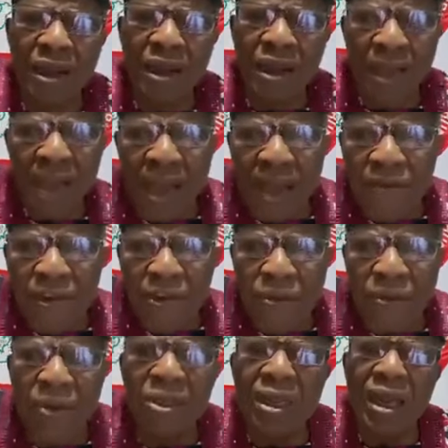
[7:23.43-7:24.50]
They are even
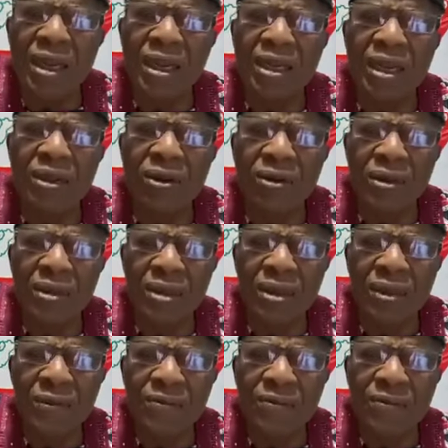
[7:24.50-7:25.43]
worse than the terrorists.